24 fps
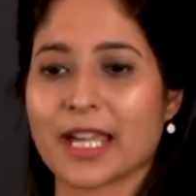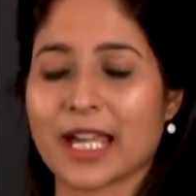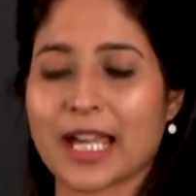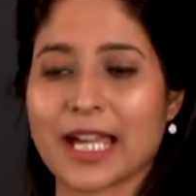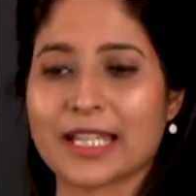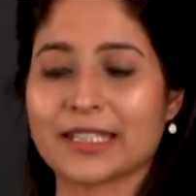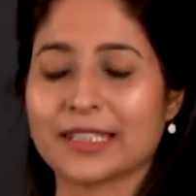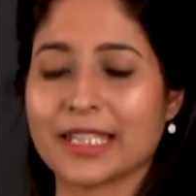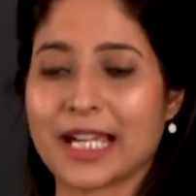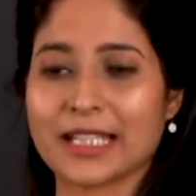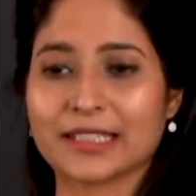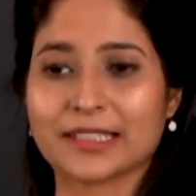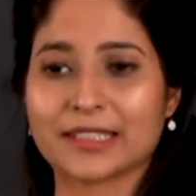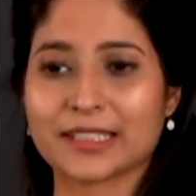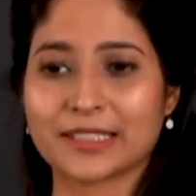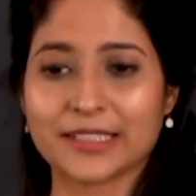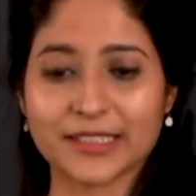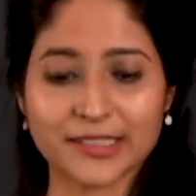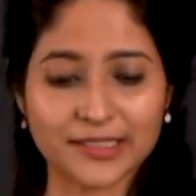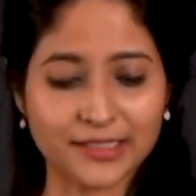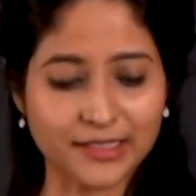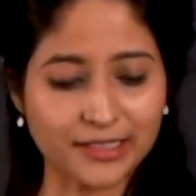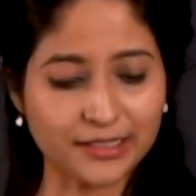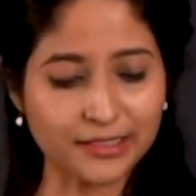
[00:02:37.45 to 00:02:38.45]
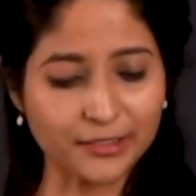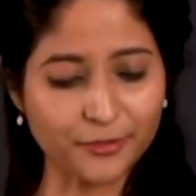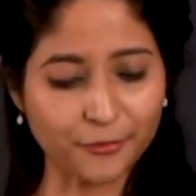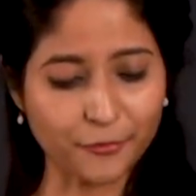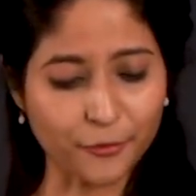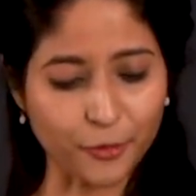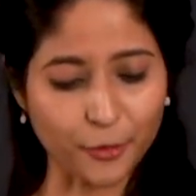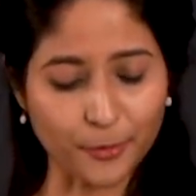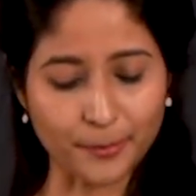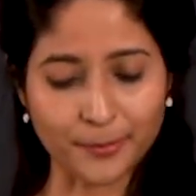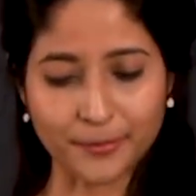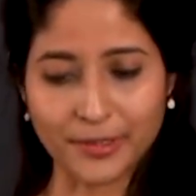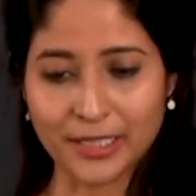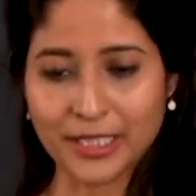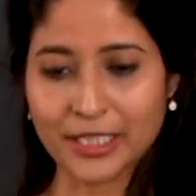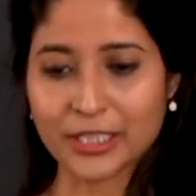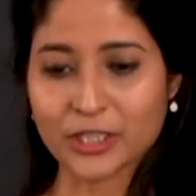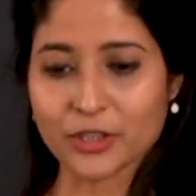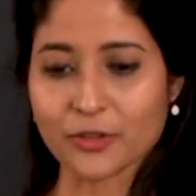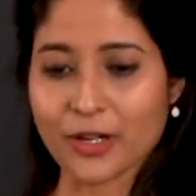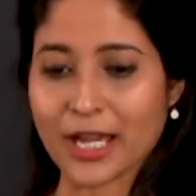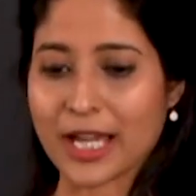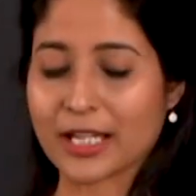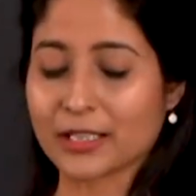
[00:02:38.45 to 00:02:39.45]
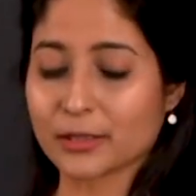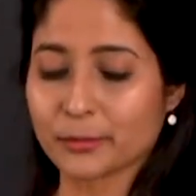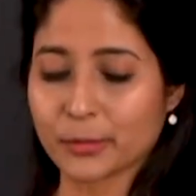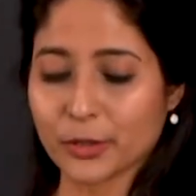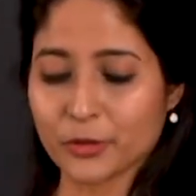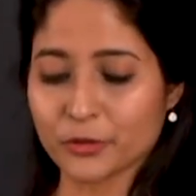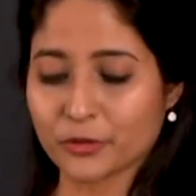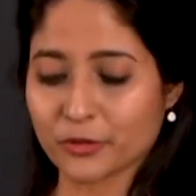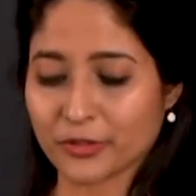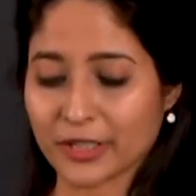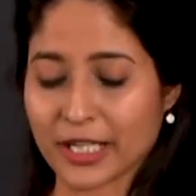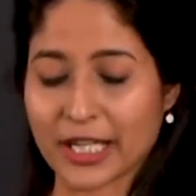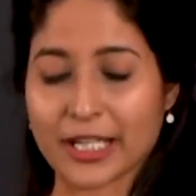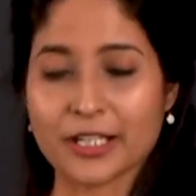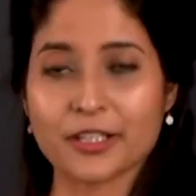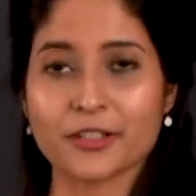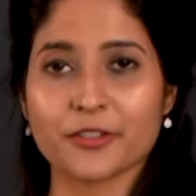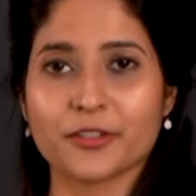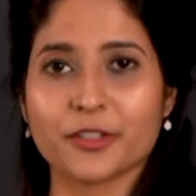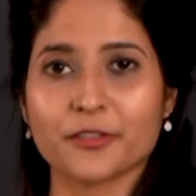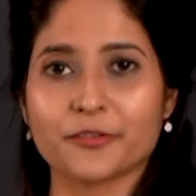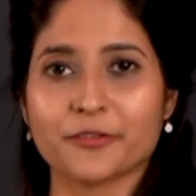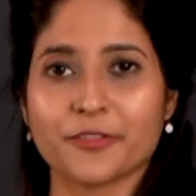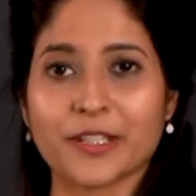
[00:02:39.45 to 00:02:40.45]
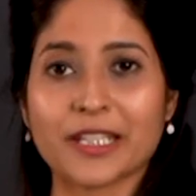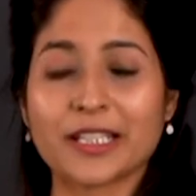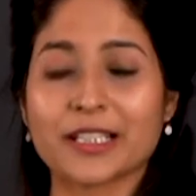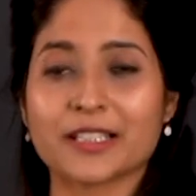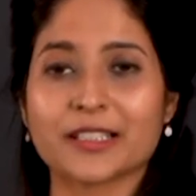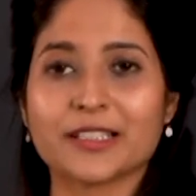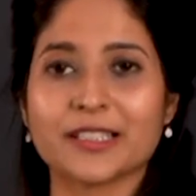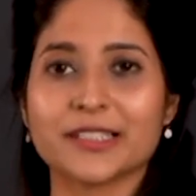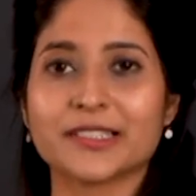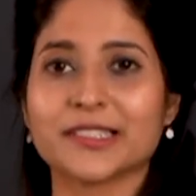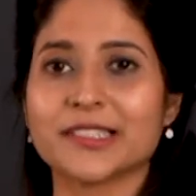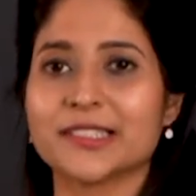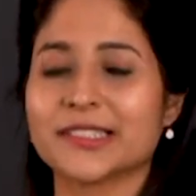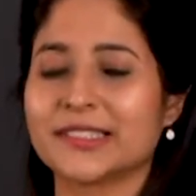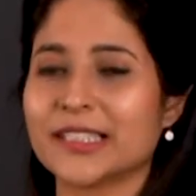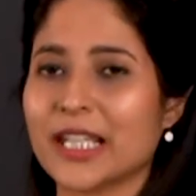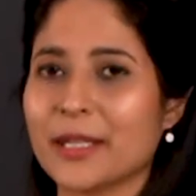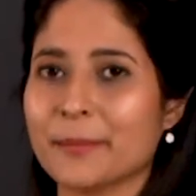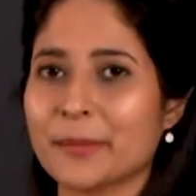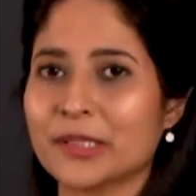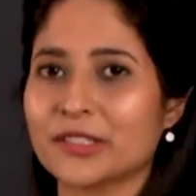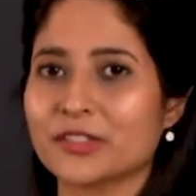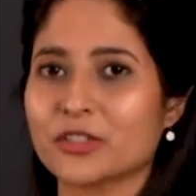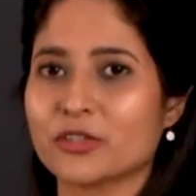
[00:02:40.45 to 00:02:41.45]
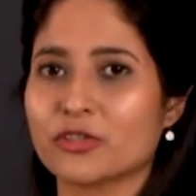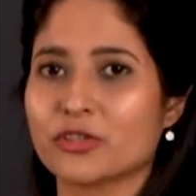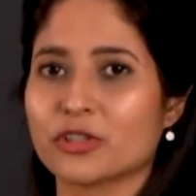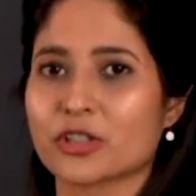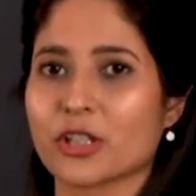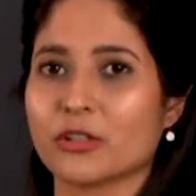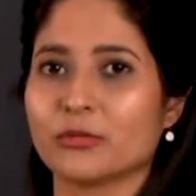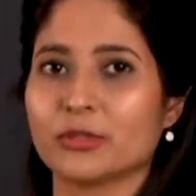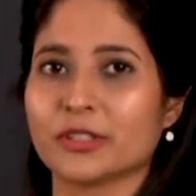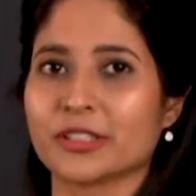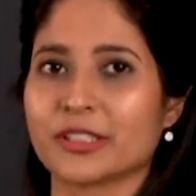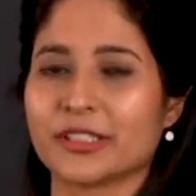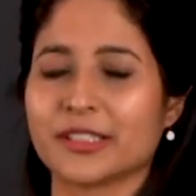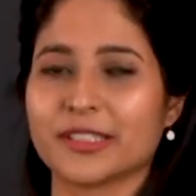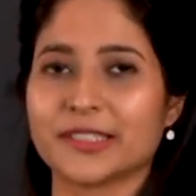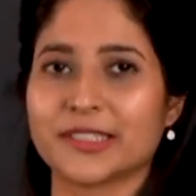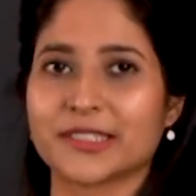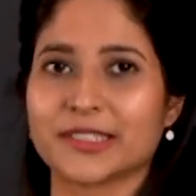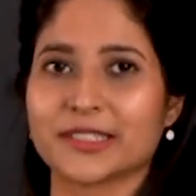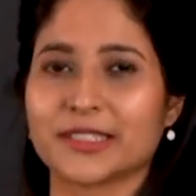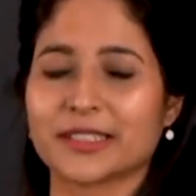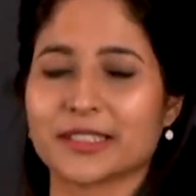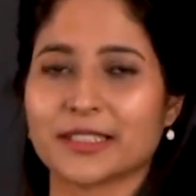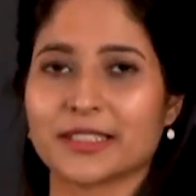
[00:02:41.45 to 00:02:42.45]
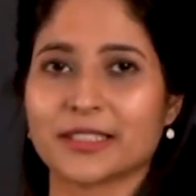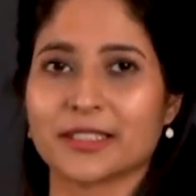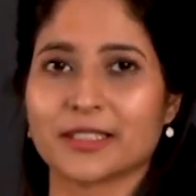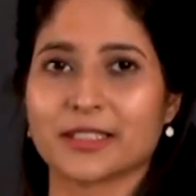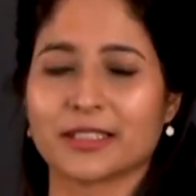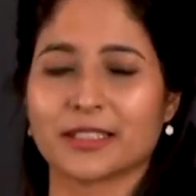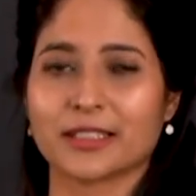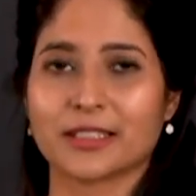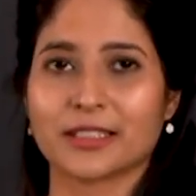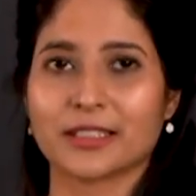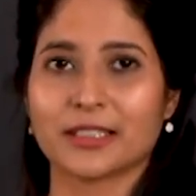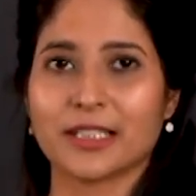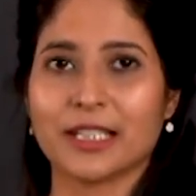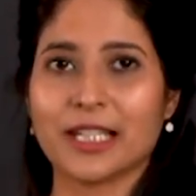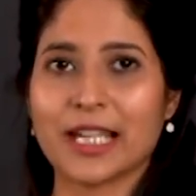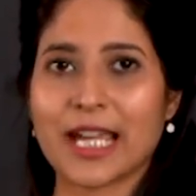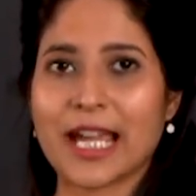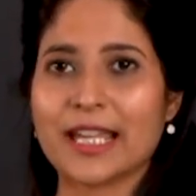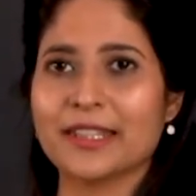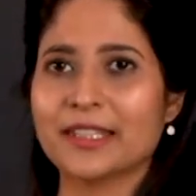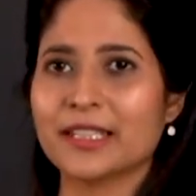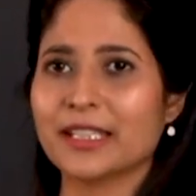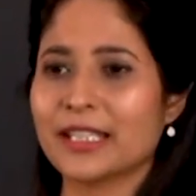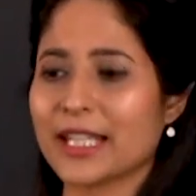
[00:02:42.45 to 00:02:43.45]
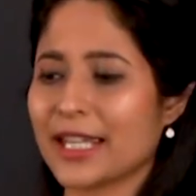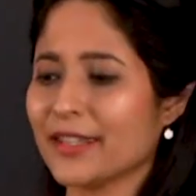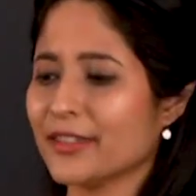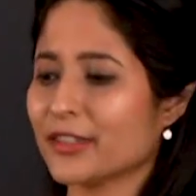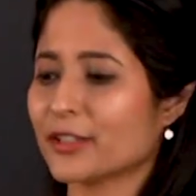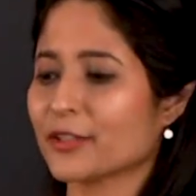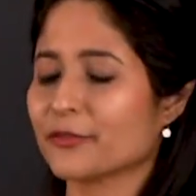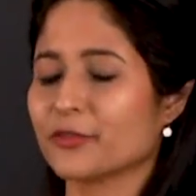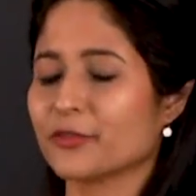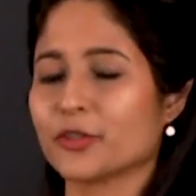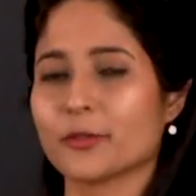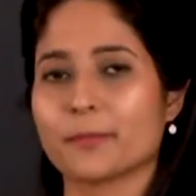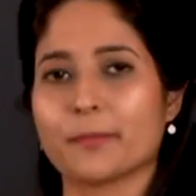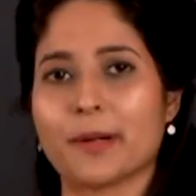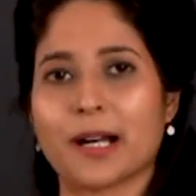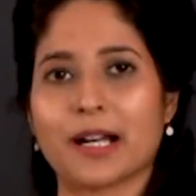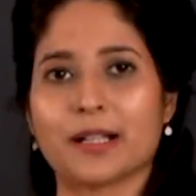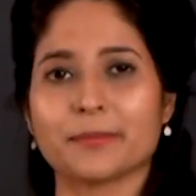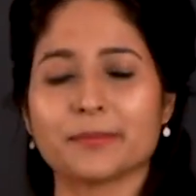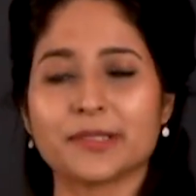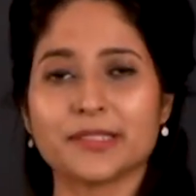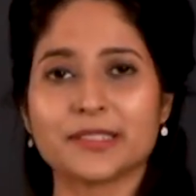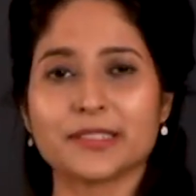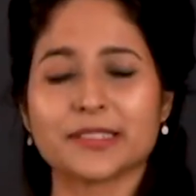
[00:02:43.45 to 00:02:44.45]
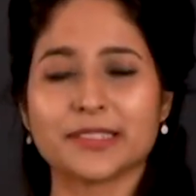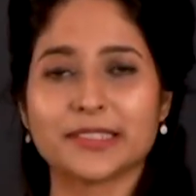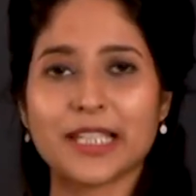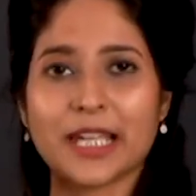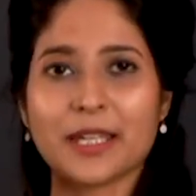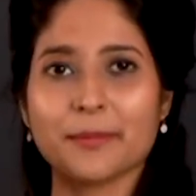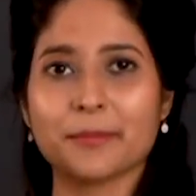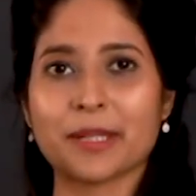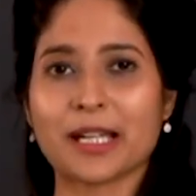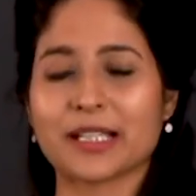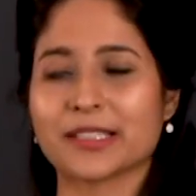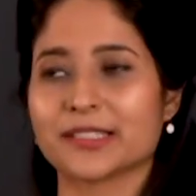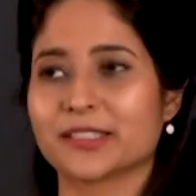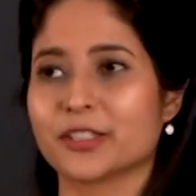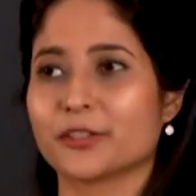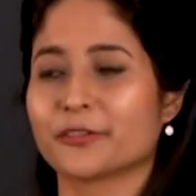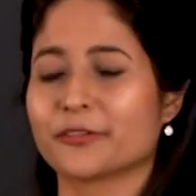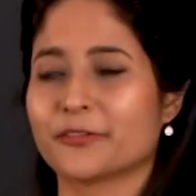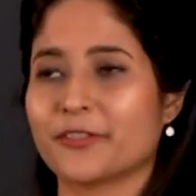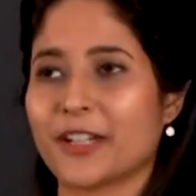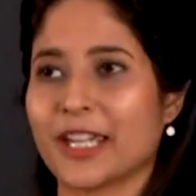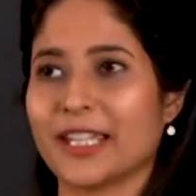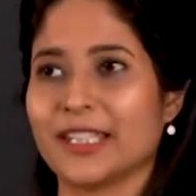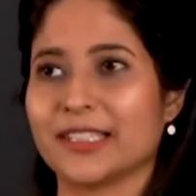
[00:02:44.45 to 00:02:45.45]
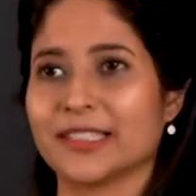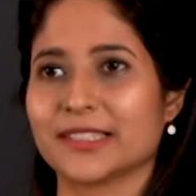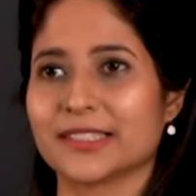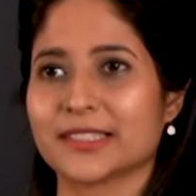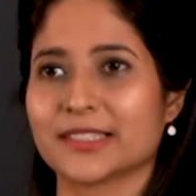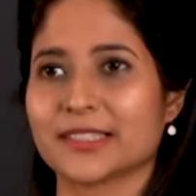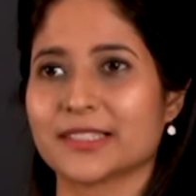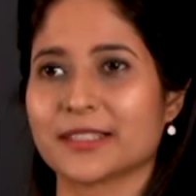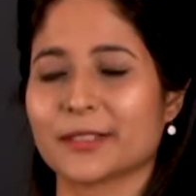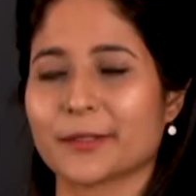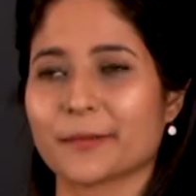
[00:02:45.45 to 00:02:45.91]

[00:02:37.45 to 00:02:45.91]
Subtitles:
And that the distance from your elbow to the end of the finger is the same as your shoulders. And the length of your palms, same as your face."